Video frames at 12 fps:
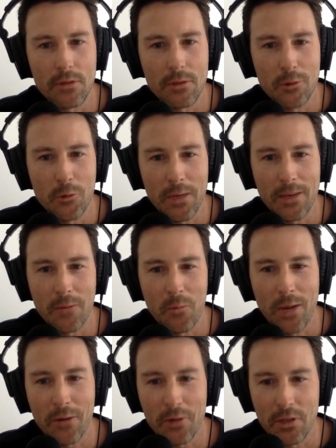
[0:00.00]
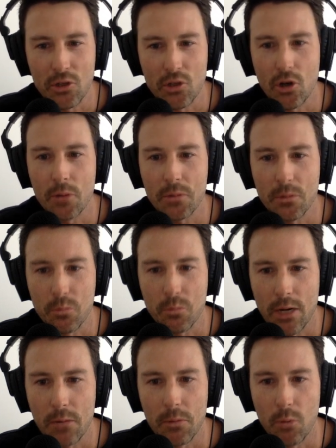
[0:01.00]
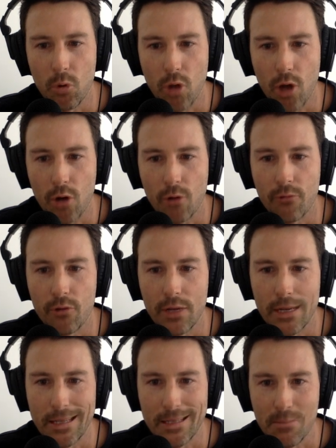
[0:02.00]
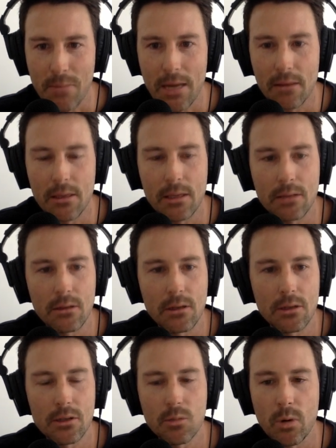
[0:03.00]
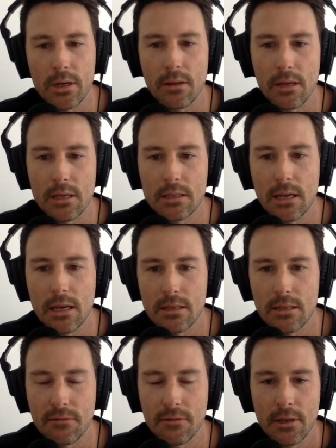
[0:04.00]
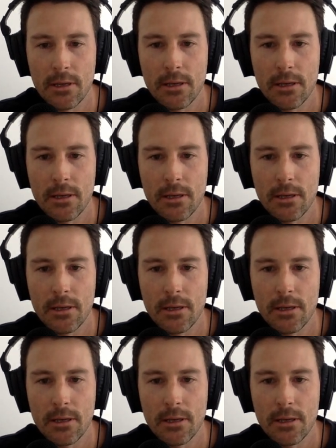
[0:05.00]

You talk about getting whacked around the chops and playing a bit more local footy against men and things like. that. I just wonder these days if